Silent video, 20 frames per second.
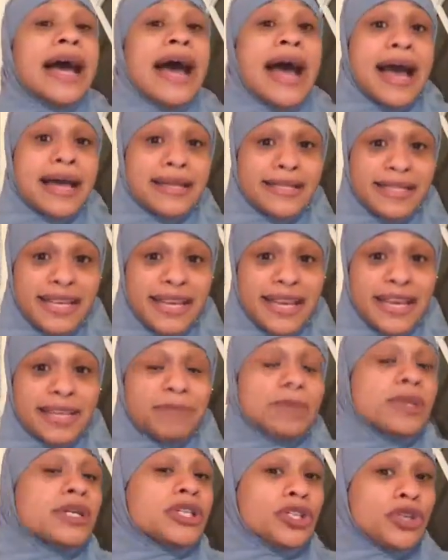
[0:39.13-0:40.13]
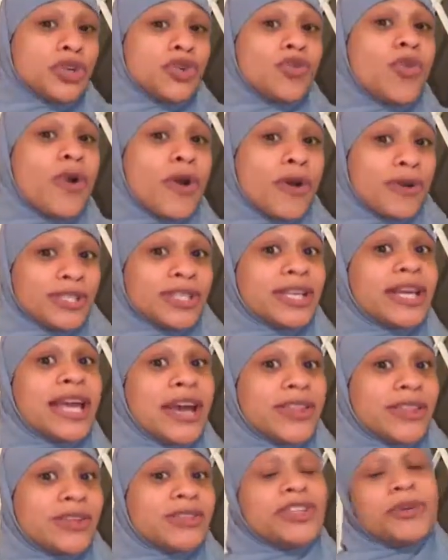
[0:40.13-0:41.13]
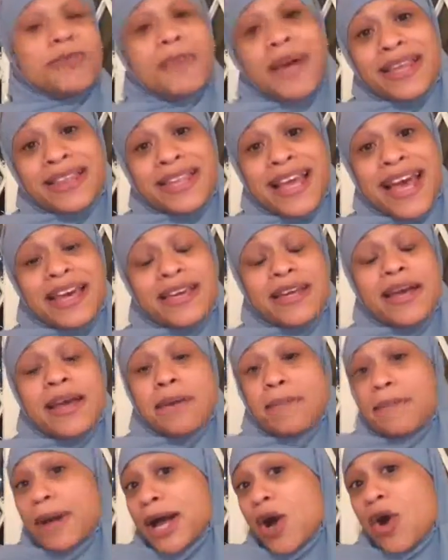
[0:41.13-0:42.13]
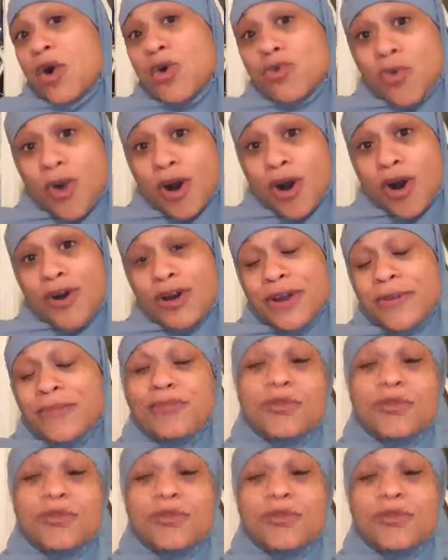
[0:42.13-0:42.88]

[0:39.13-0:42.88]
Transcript: I did put two words together to make that my own word,